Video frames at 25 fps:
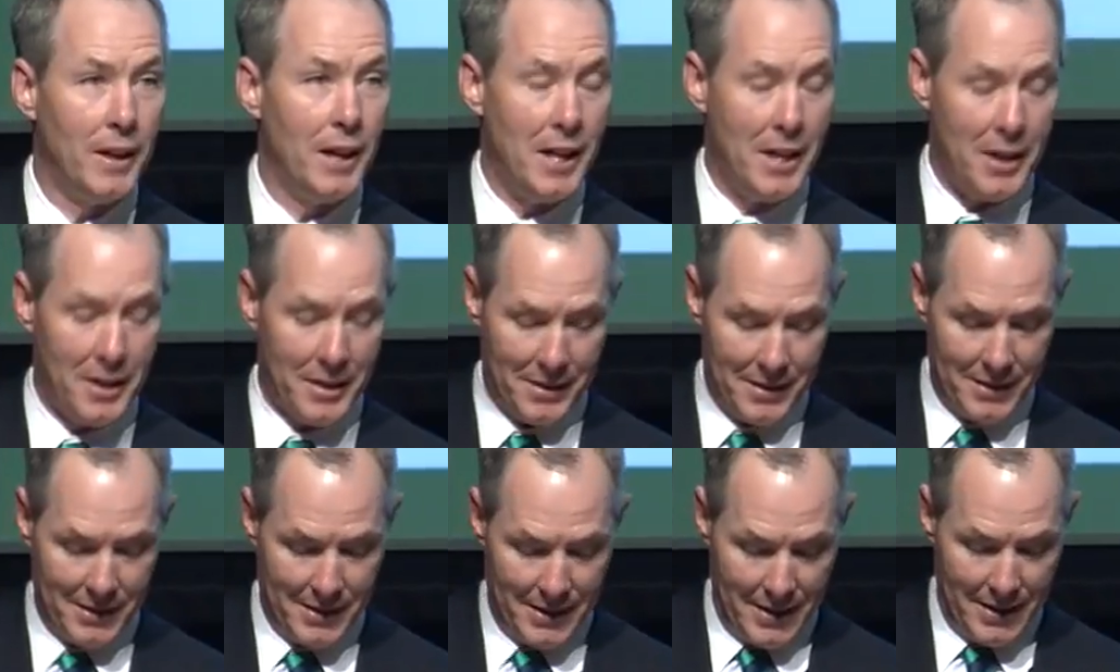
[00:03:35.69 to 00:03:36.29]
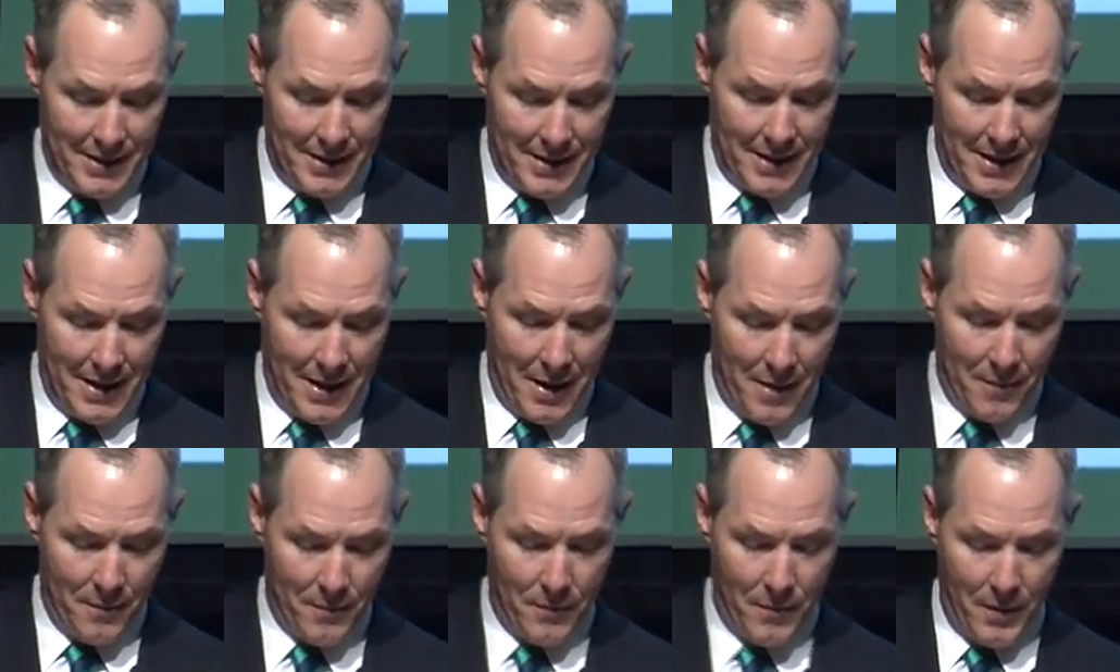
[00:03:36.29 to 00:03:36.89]
I
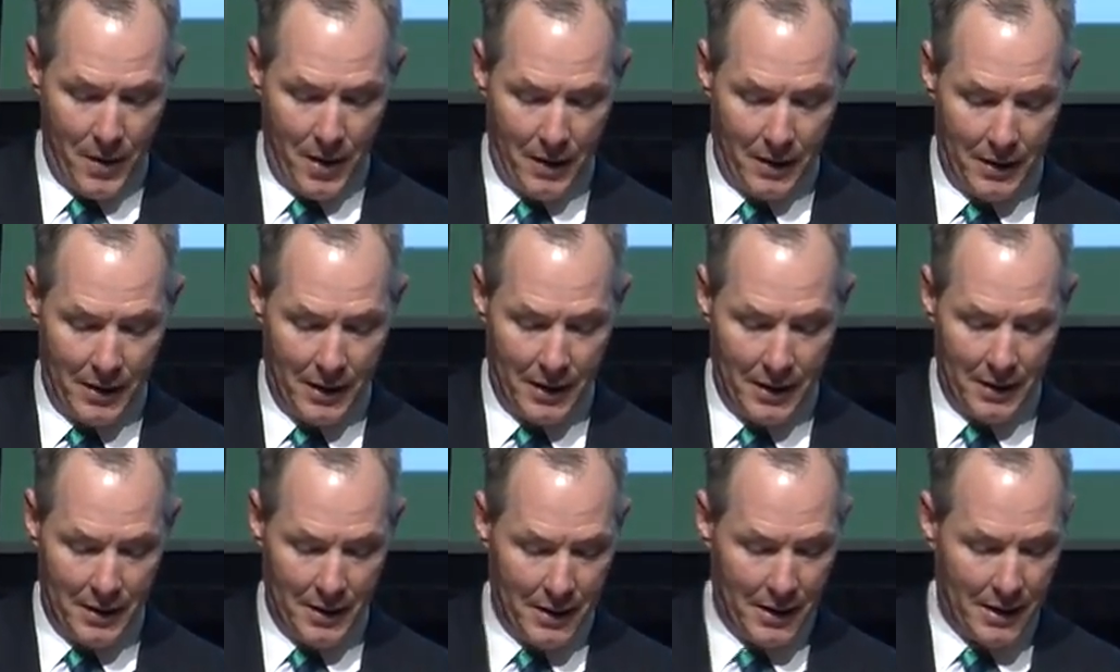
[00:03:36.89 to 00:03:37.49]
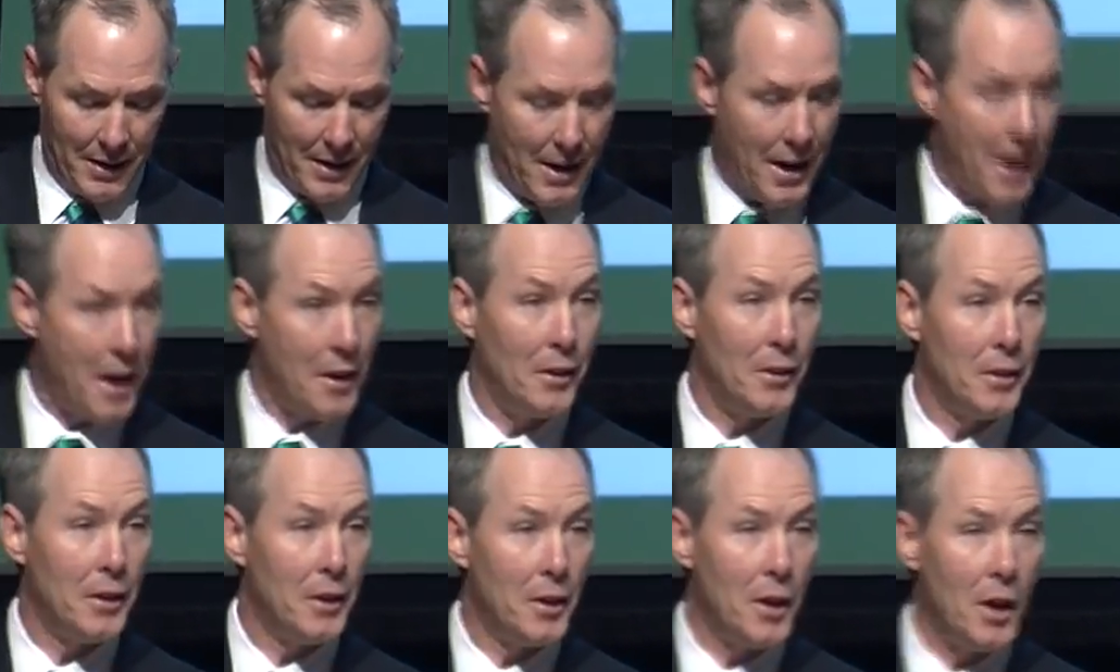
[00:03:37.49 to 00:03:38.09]
am very
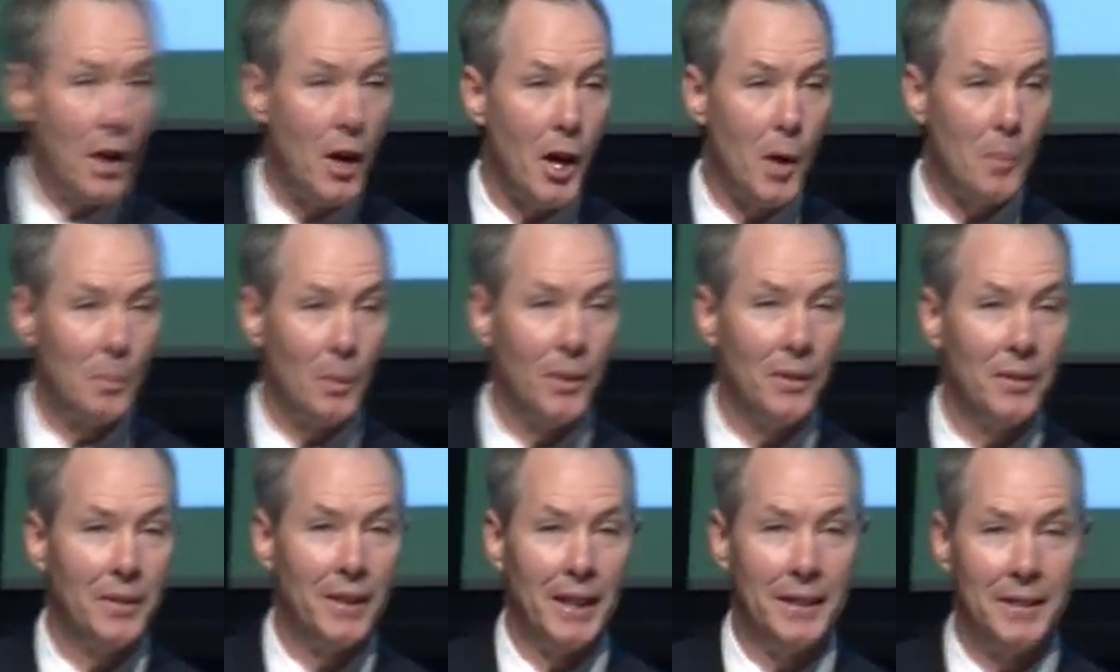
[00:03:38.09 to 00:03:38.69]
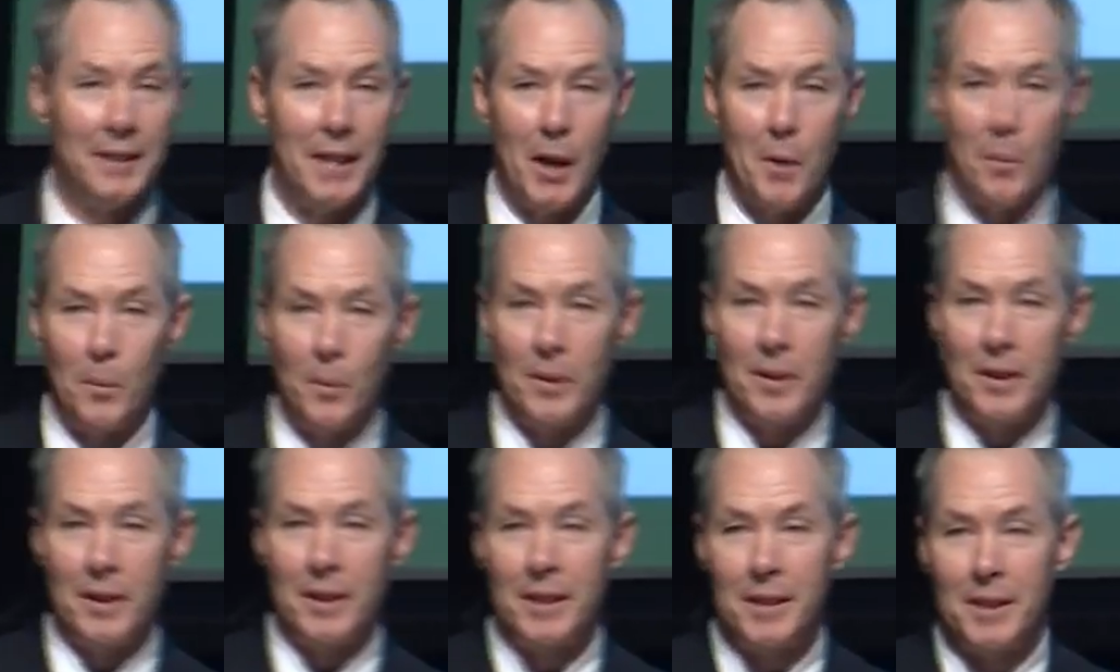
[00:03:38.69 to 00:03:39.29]
honored and humbled that they
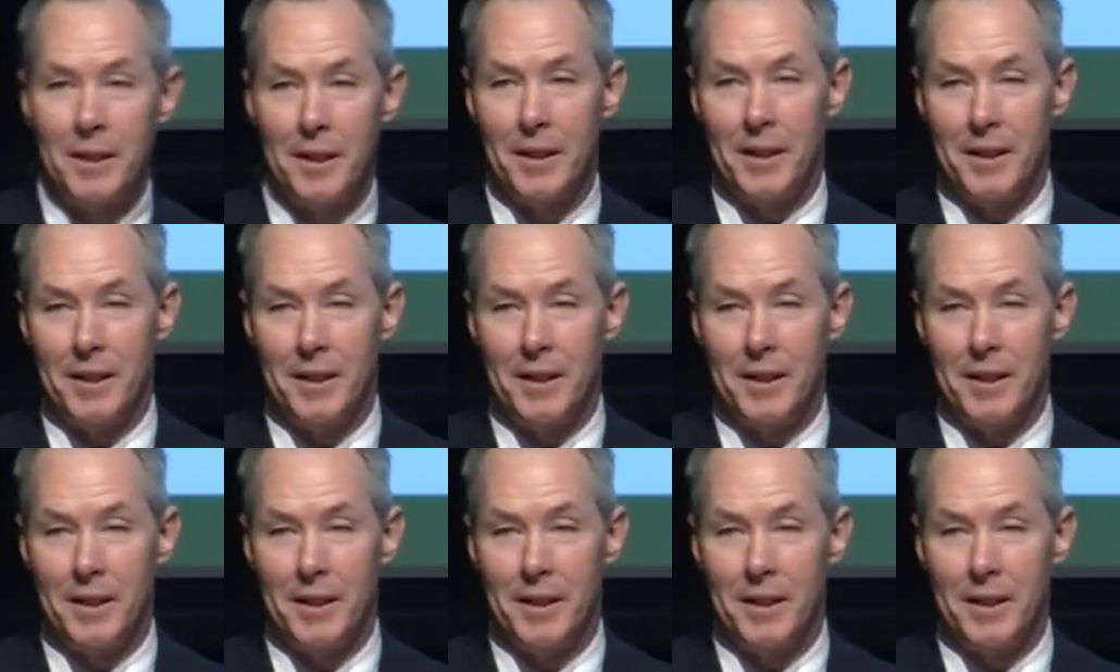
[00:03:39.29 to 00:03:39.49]
would